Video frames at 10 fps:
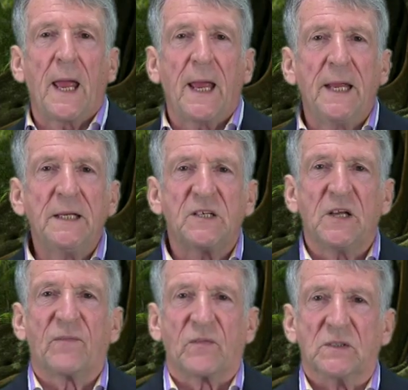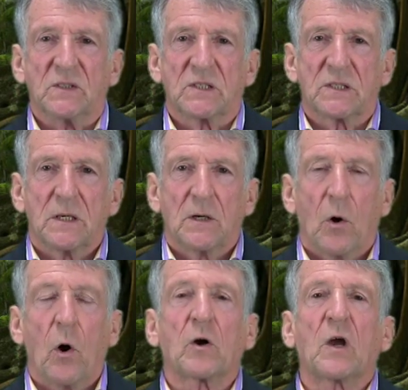Indifference
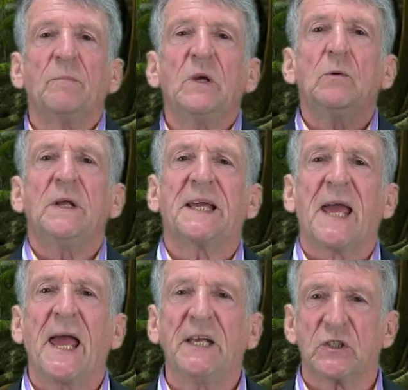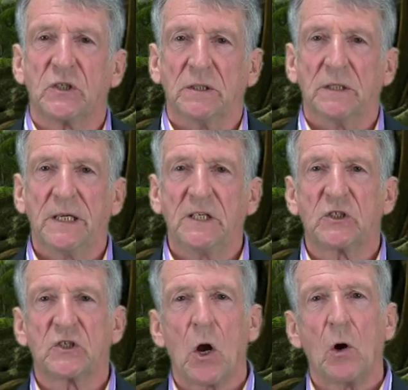or communication is
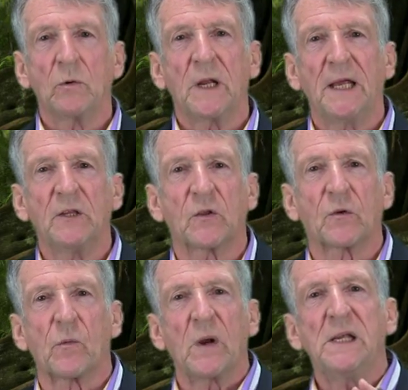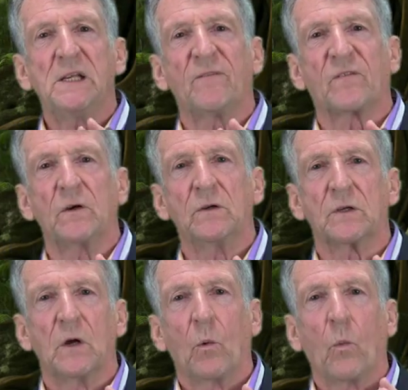shown in three different
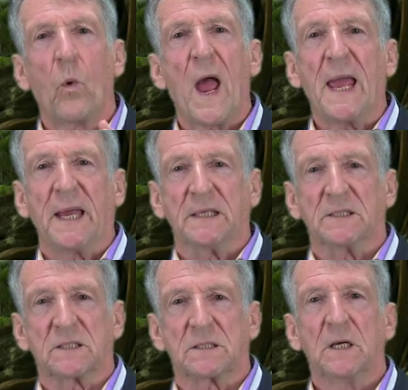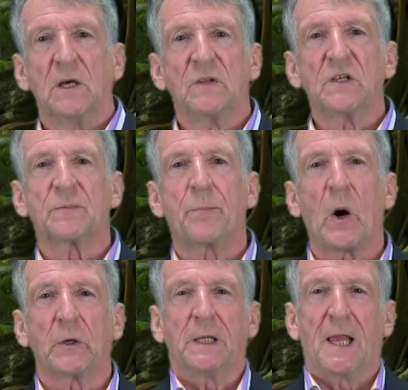ways. There's
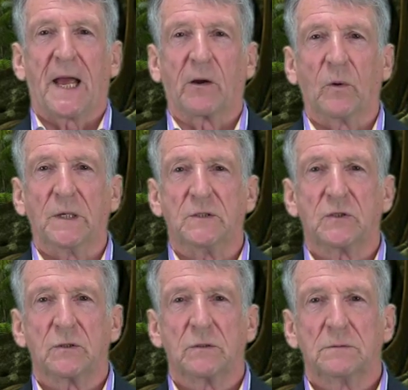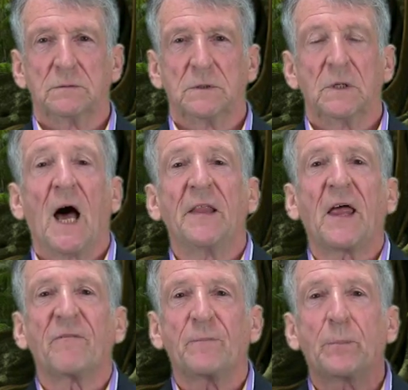body language, and
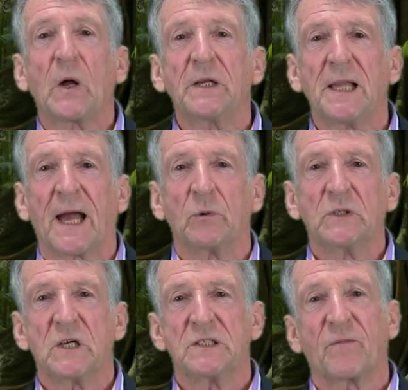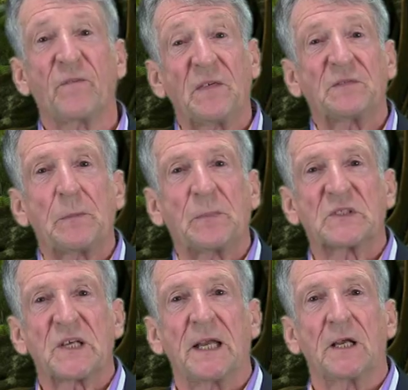that body language is
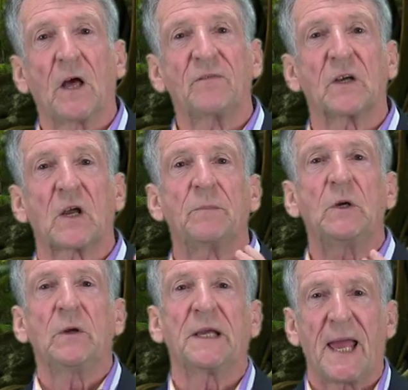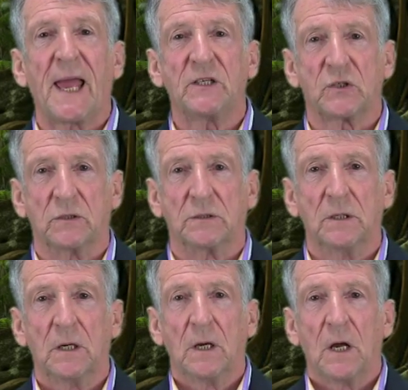50% of the communication
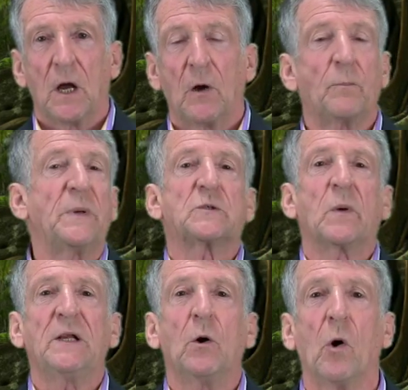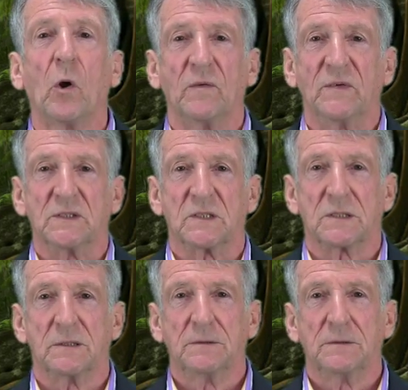between all of us.